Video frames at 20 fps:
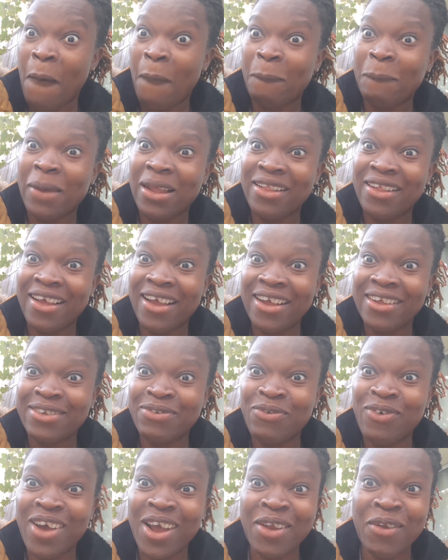Matt's eyes
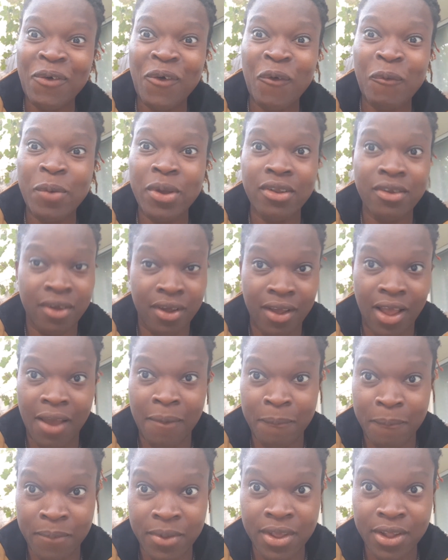wide open.
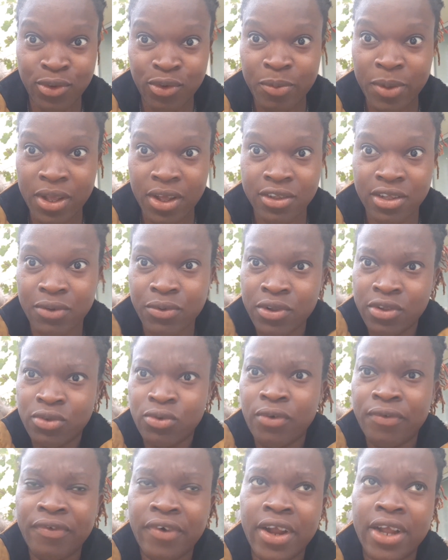Me too, because I was
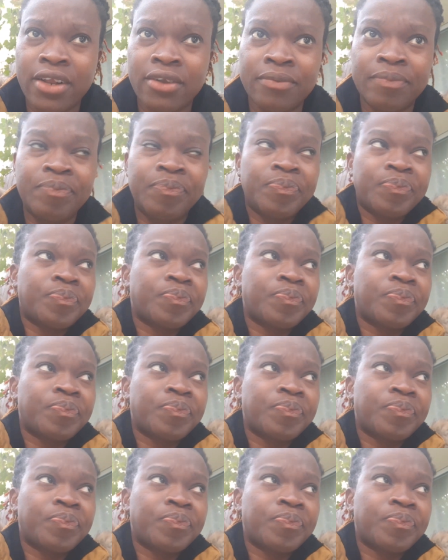so frightened.